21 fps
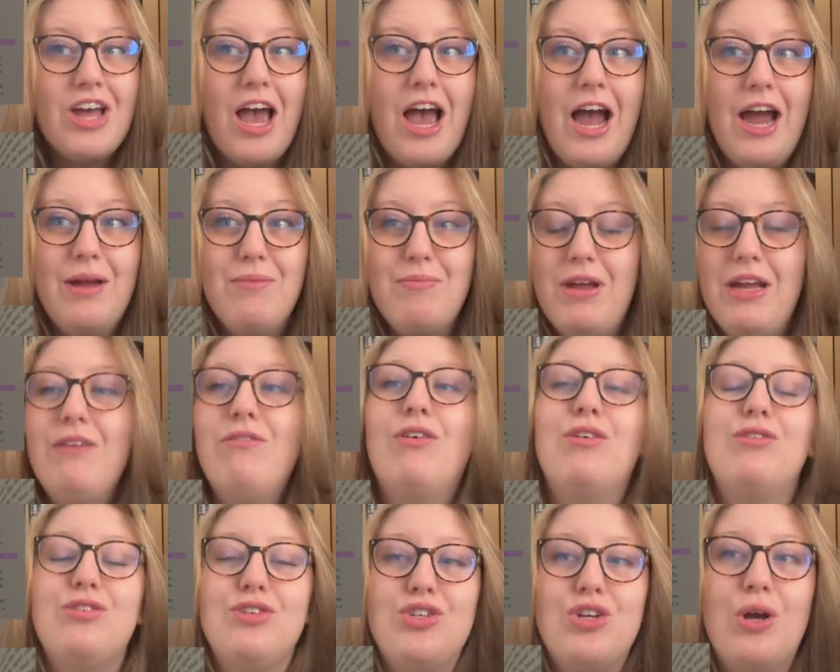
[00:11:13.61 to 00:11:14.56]
I may have
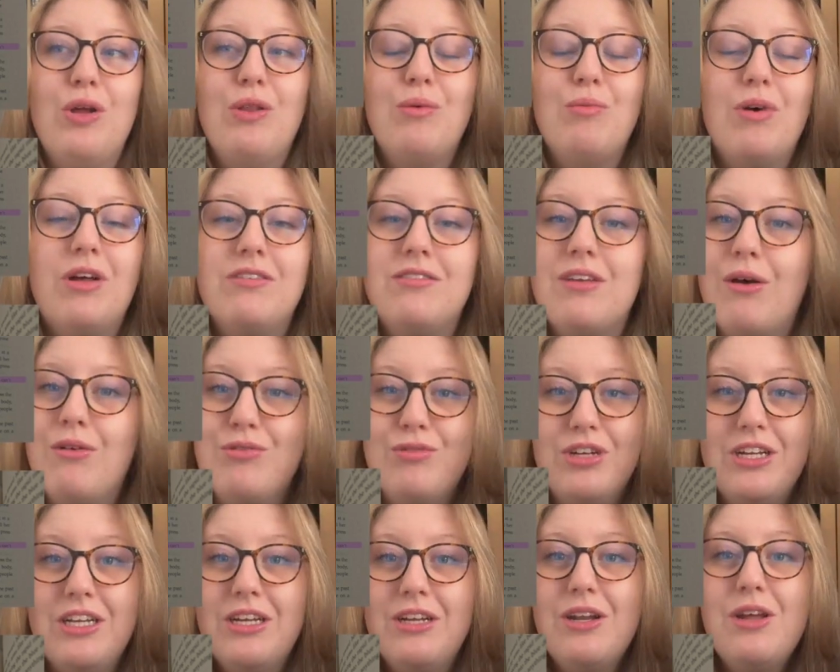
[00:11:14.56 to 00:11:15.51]
also shown them whilst I was
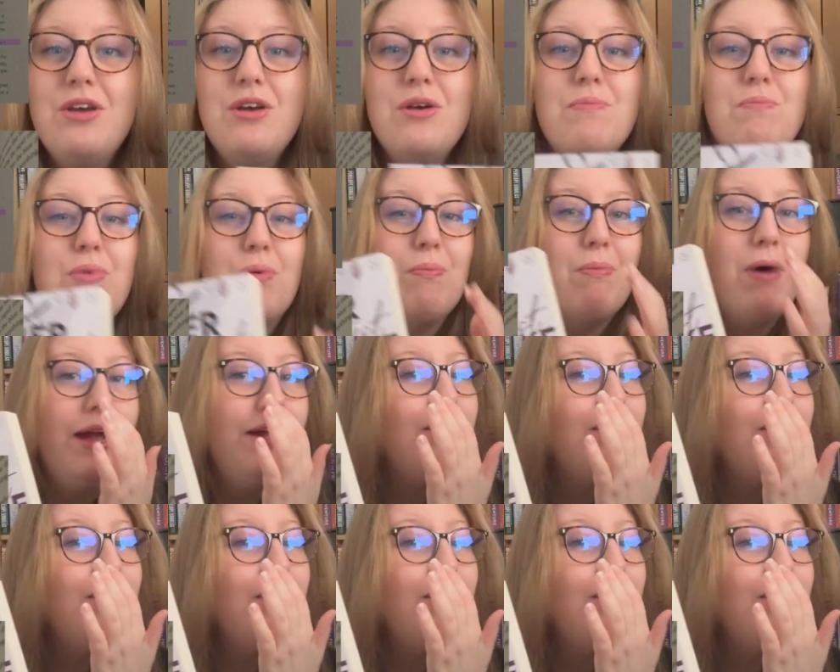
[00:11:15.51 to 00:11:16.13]
reading, but my